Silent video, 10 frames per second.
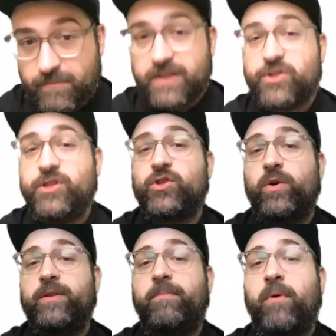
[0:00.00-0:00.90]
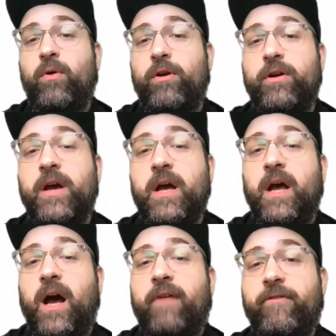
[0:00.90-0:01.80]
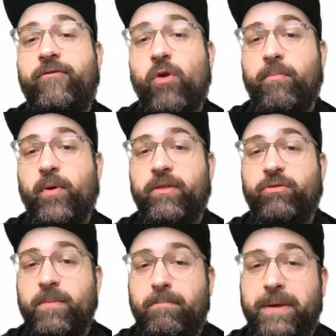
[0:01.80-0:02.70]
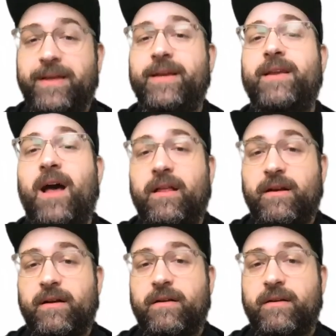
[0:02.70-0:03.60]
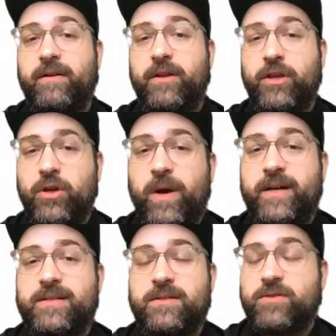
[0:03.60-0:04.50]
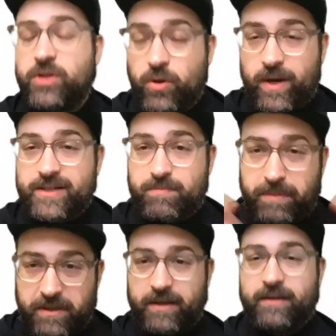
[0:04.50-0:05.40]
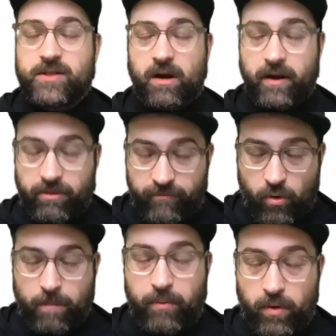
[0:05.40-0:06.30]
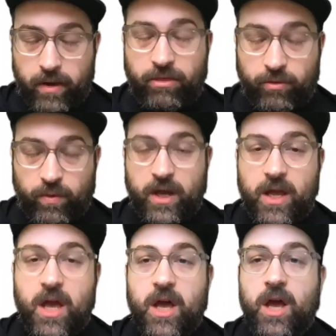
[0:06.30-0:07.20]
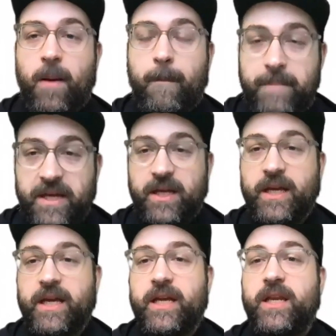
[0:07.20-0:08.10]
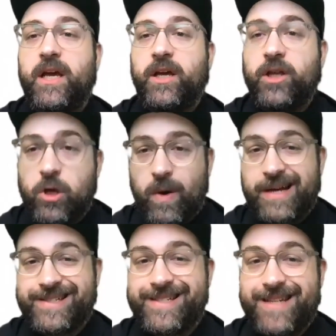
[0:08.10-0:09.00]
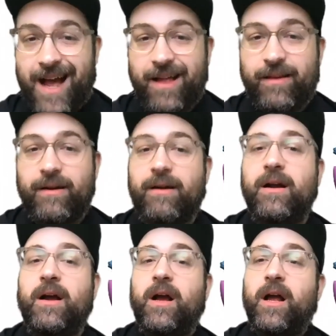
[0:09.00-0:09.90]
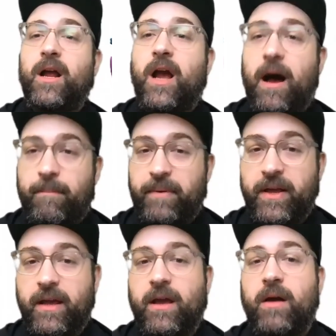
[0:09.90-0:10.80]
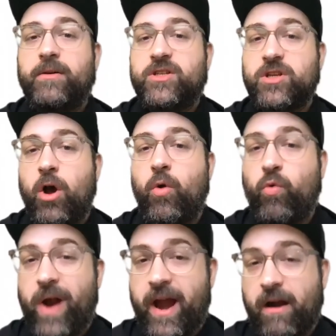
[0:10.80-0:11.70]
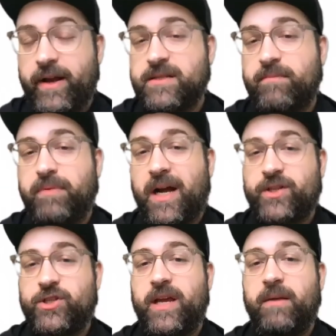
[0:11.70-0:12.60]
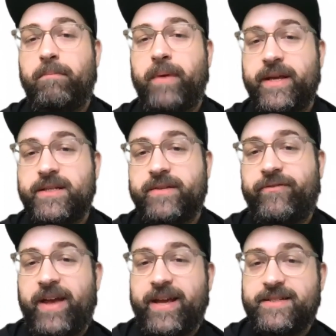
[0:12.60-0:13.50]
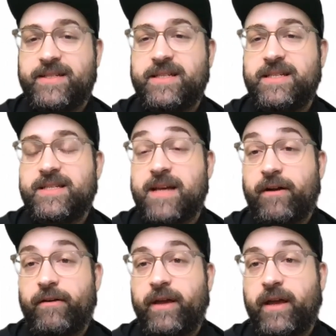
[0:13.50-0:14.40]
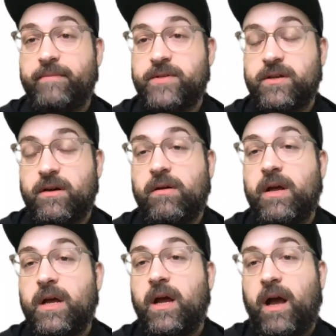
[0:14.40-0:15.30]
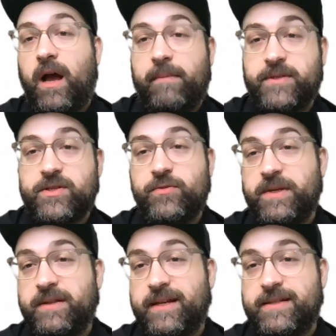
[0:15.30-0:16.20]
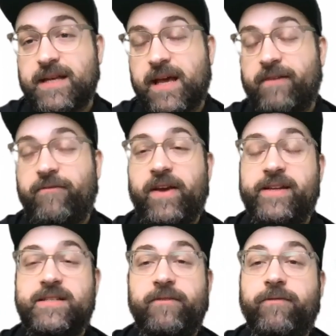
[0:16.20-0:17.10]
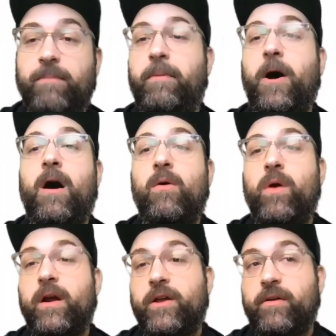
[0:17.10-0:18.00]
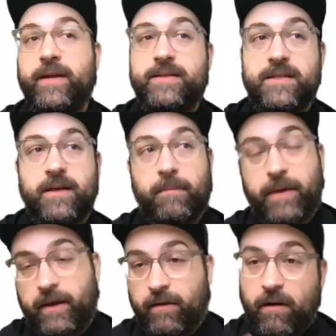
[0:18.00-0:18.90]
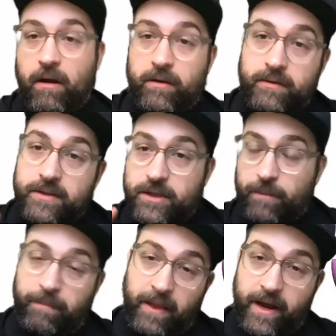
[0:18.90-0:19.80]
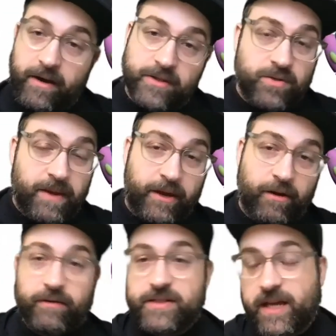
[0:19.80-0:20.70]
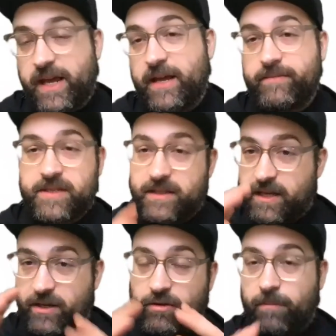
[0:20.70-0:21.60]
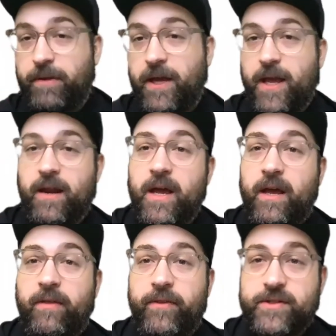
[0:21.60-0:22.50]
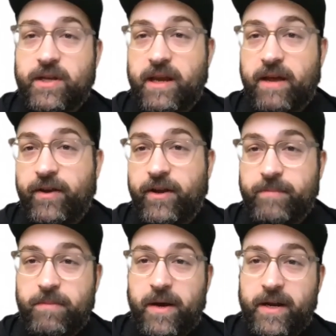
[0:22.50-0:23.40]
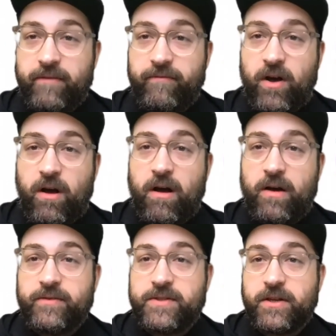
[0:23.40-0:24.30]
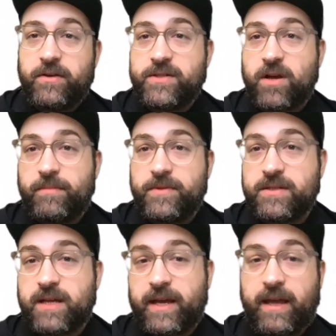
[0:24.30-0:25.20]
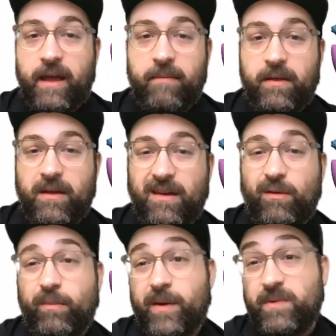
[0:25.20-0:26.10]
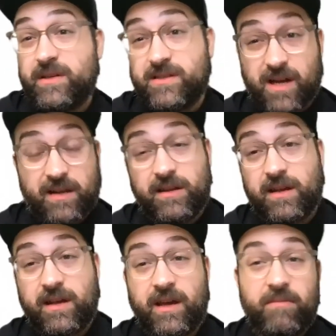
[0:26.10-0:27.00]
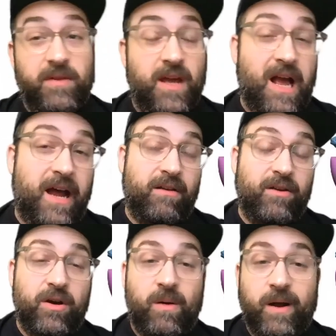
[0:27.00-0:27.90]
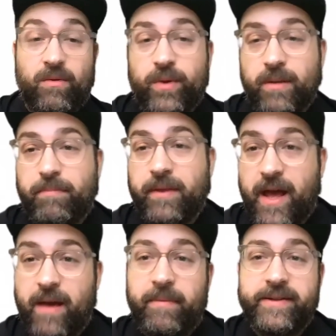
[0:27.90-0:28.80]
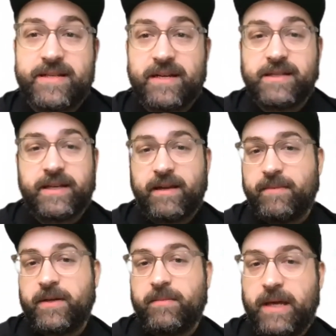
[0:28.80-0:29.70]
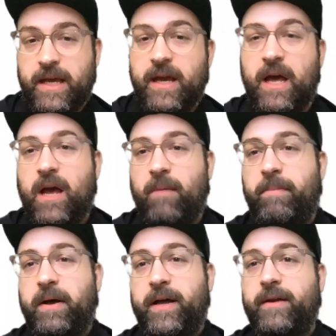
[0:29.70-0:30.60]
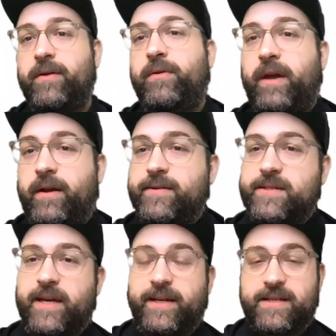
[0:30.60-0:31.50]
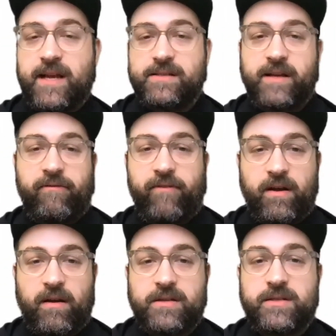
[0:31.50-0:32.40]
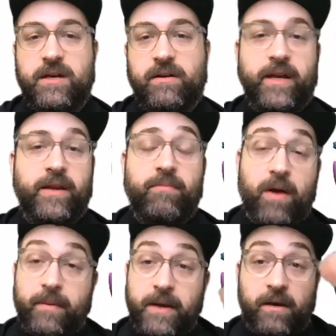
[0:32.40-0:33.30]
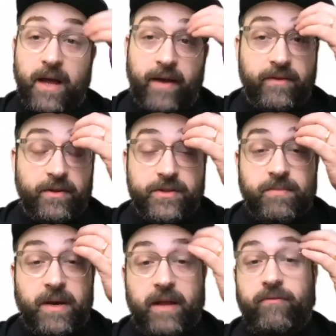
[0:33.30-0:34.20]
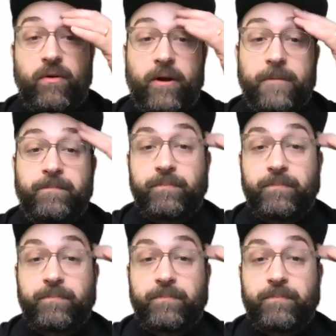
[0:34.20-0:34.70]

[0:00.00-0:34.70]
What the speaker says: She joined the board of a $4.3 billion $4.3 billion US dollar company, SoRare. It's a blockchain-based fantasy soccer game. So I'm assuming that's like fantasy football, where you get to pick your players, you make your own teams, and then you compete. And there's definitely going to be money involved. You know, it's almost like gambling, or maybe exactly like gambling. I know. I don't really play, but it sounds like gambling to me. But who cares? Like, it sounds like fun also. And you probably don't have to use money for it.